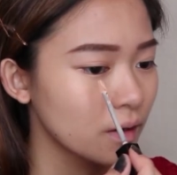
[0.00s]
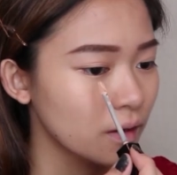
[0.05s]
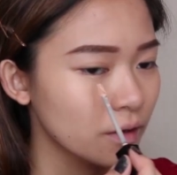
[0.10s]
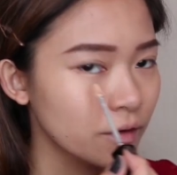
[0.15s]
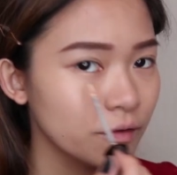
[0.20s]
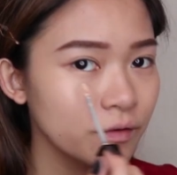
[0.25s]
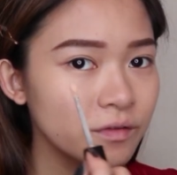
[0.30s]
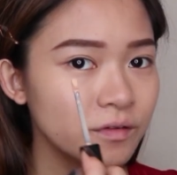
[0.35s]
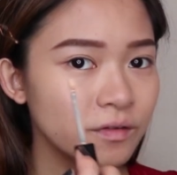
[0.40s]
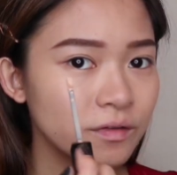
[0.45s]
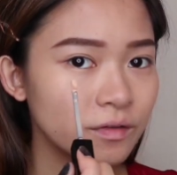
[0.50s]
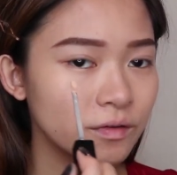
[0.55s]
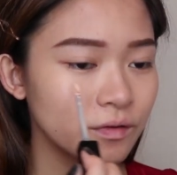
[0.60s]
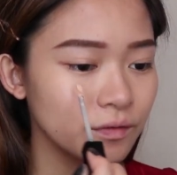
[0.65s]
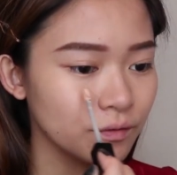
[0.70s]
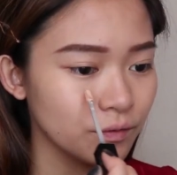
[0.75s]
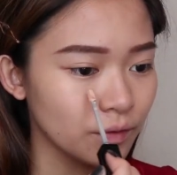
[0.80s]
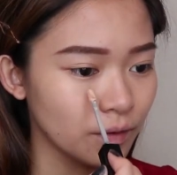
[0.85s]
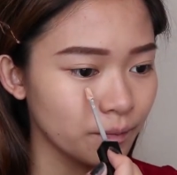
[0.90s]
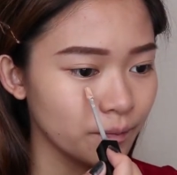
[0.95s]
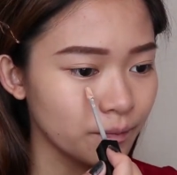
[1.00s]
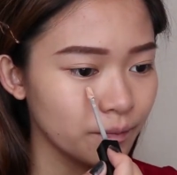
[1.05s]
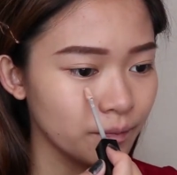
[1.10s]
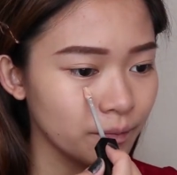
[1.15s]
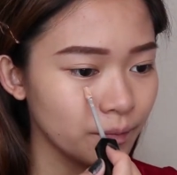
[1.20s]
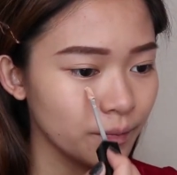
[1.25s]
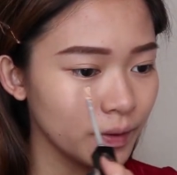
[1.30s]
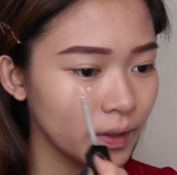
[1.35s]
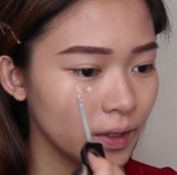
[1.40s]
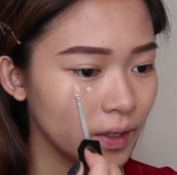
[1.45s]
I'm going to do a
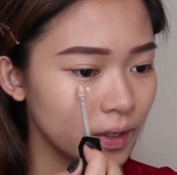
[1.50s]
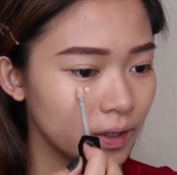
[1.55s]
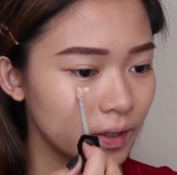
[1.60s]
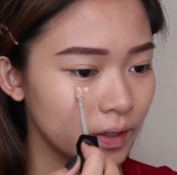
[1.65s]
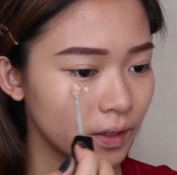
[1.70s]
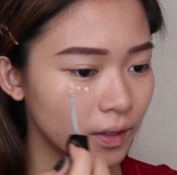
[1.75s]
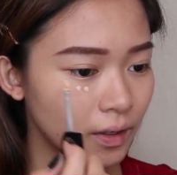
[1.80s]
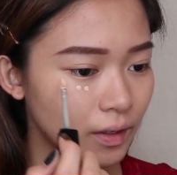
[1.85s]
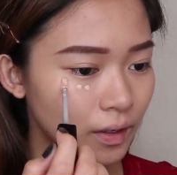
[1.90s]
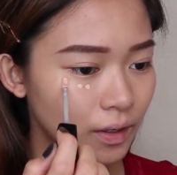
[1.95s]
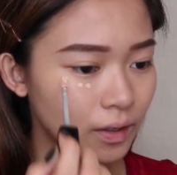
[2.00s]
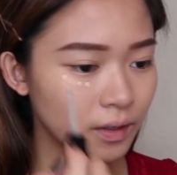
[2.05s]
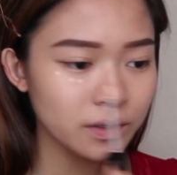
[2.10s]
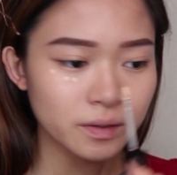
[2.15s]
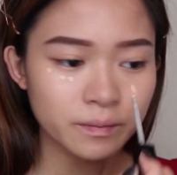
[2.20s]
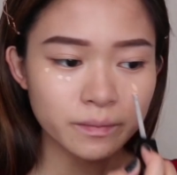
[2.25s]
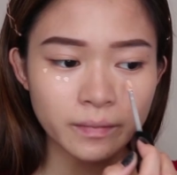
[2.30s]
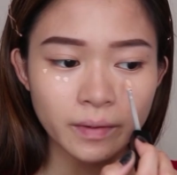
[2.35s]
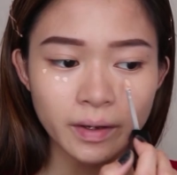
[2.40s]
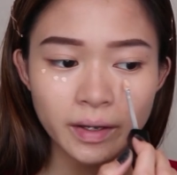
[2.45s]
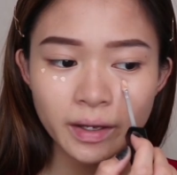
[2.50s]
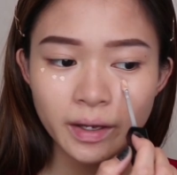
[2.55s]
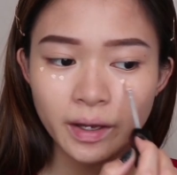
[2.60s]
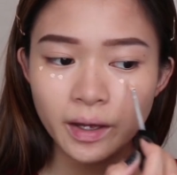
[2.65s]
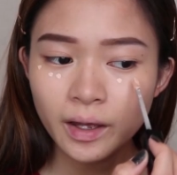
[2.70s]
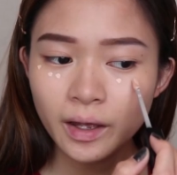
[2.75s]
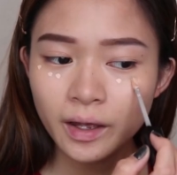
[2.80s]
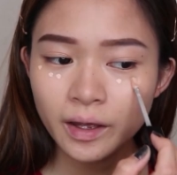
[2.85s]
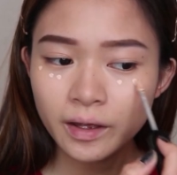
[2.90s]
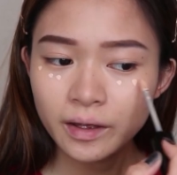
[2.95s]
bit under my
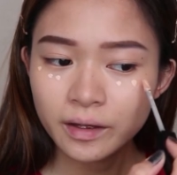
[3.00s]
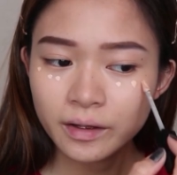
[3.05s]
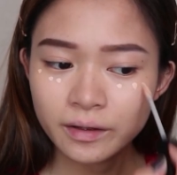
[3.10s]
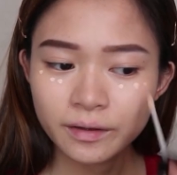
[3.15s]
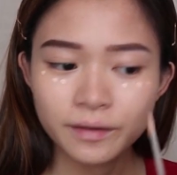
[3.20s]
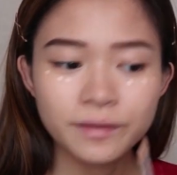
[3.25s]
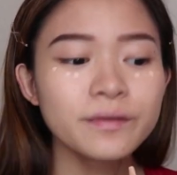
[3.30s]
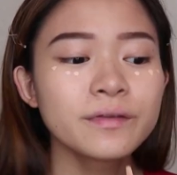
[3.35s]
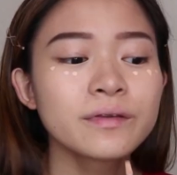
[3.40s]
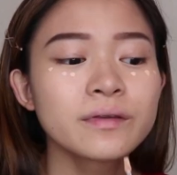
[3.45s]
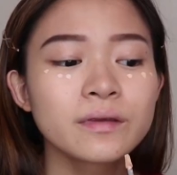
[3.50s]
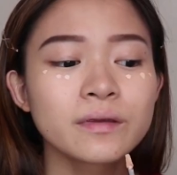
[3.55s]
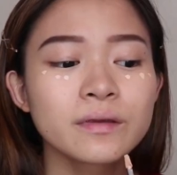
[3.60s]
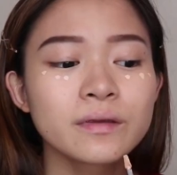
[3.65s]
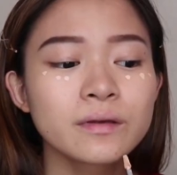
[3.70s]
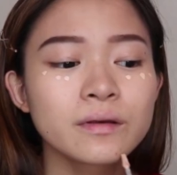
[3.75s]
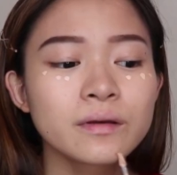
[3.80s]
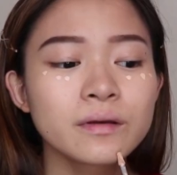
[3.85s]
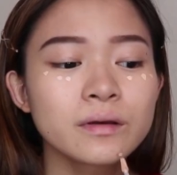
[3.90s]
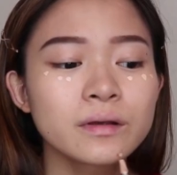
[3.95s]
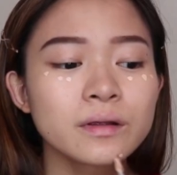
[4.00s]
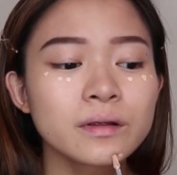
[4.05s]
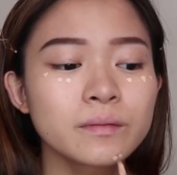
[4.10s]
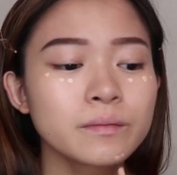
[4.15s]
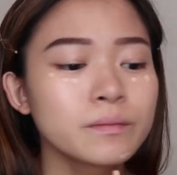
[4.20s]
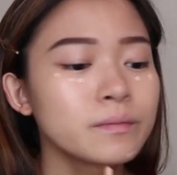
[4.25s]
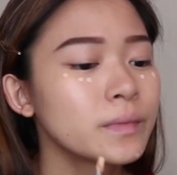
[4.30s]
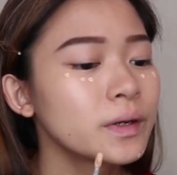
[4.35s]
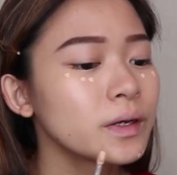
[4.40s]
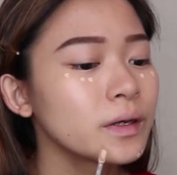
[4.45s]
eyes
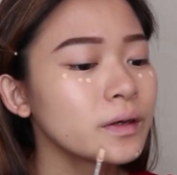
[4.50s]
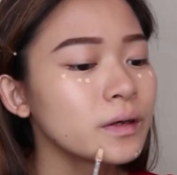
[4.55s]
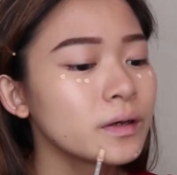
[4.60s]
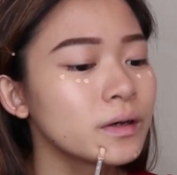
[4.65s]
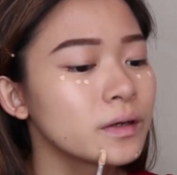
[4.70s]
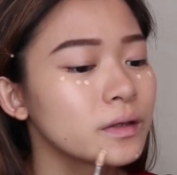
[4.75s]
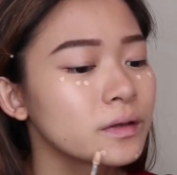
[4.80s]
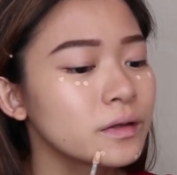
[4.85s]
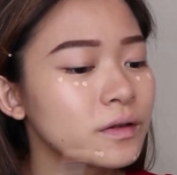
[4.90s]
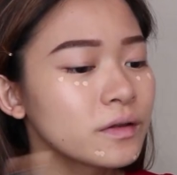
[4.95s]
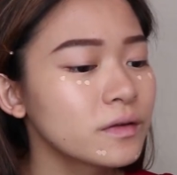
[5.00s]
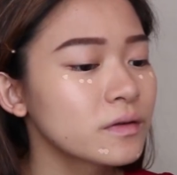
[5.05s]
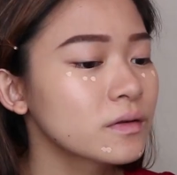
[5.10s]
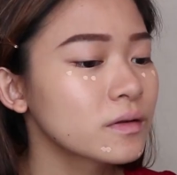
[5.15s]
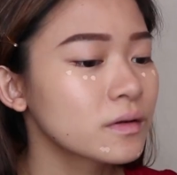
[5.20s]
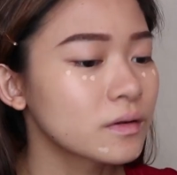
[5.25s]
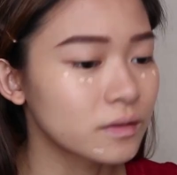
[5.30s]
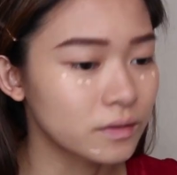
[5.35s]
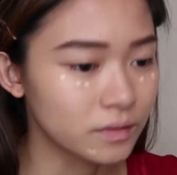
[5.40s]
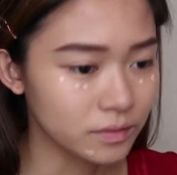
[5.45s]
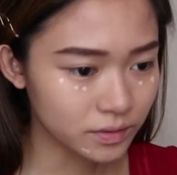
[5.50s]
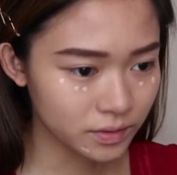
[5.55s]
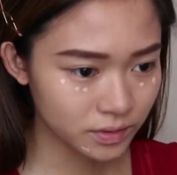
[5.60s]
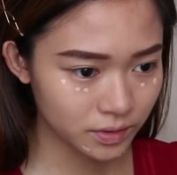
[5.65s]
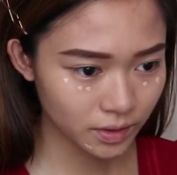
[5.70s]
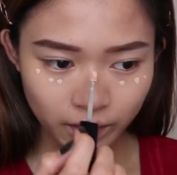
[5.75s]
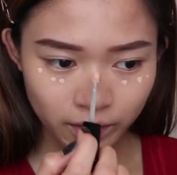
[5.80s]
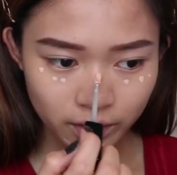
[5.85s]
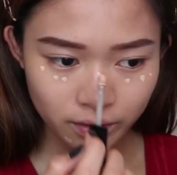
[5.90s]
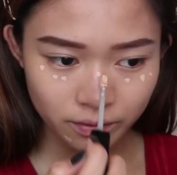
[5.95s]
my acne scars
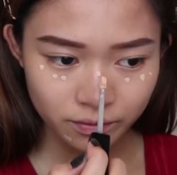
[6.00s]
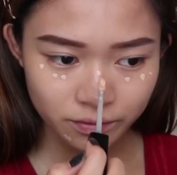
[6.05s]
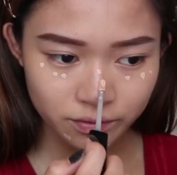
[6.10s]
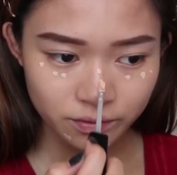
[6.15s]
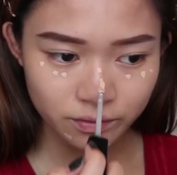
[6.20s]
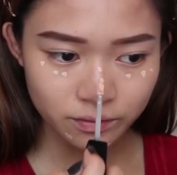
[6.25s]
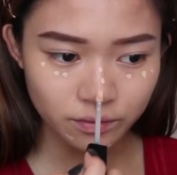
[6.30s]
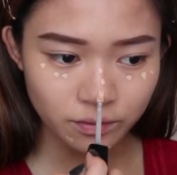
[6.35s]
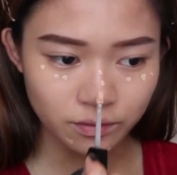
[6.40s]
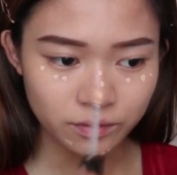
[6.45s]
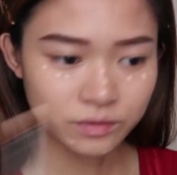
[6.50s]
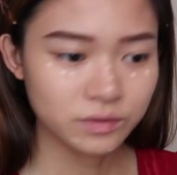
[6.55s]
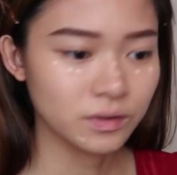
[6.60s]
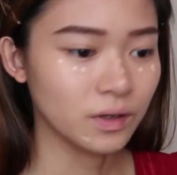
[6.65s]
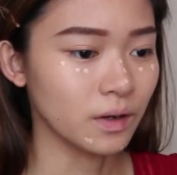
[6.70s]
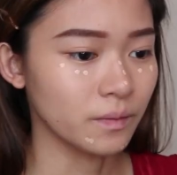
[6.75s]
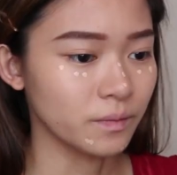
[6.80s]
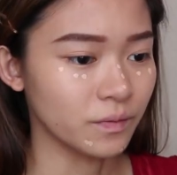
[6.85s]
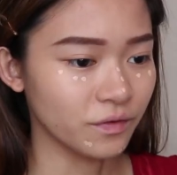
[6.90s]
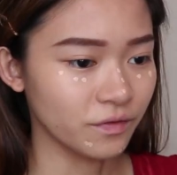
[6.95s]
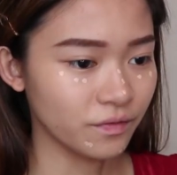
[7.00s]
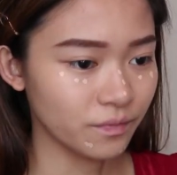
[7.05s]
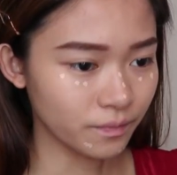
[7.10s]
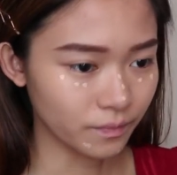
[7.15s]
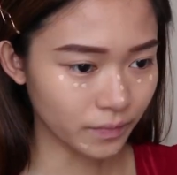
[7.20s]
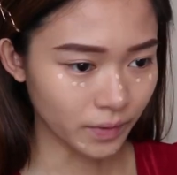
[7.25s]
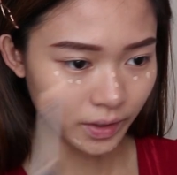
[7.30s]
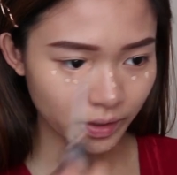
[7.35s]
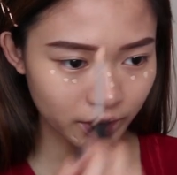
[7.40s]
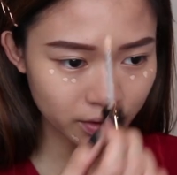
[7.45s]
and also on top of
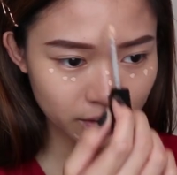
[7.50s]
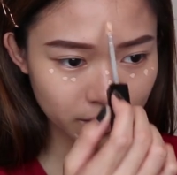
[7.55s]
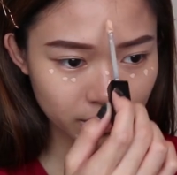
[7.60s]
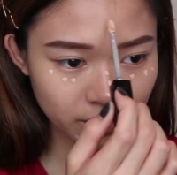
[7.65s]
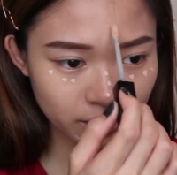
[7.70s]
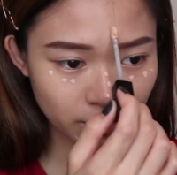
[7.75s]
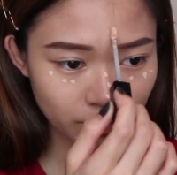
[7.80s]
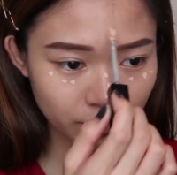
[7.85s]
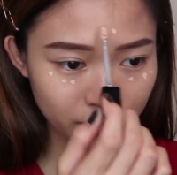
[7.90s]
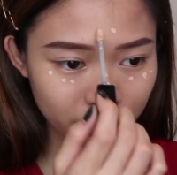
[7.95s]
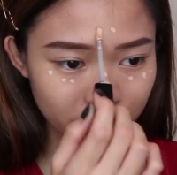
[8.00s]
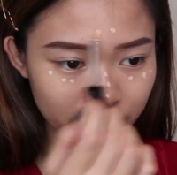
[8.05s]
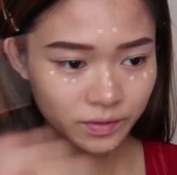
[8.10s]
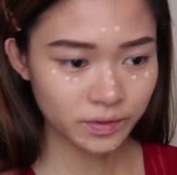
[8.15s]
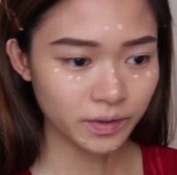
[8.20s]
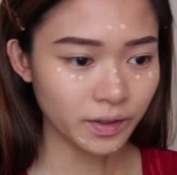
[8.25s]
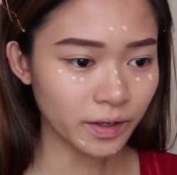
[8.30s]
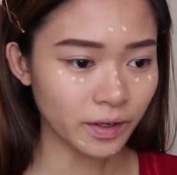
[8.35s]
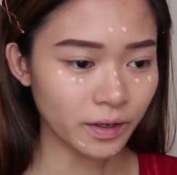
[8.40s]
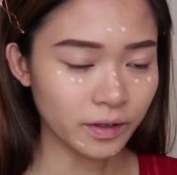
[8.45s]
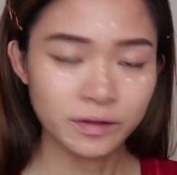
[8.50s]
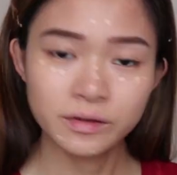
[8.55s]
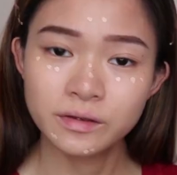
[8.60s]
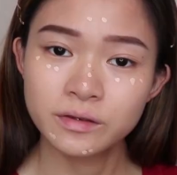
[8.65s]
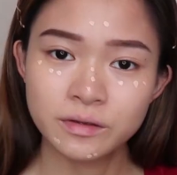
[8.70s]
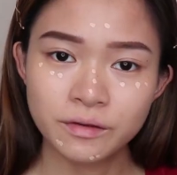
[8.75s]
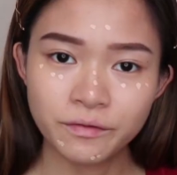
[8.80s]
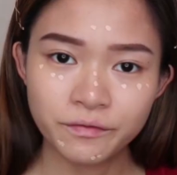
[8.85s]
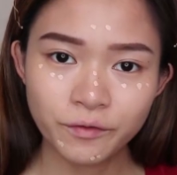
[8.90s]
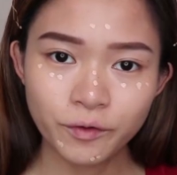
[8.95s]
my nose and
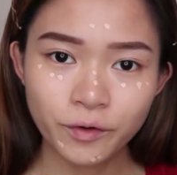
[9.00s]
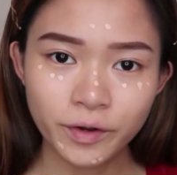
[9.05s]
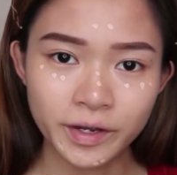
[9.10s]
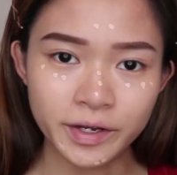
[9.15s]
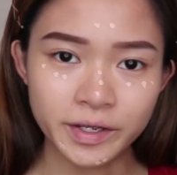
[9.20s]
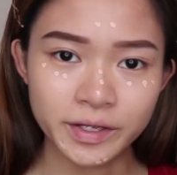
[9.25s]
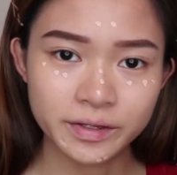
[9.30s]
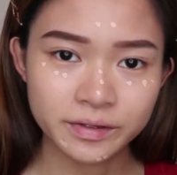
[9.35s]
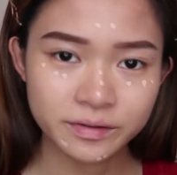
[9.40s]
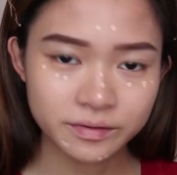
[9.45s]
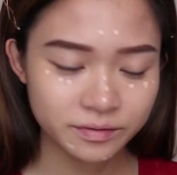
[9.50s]
the forehead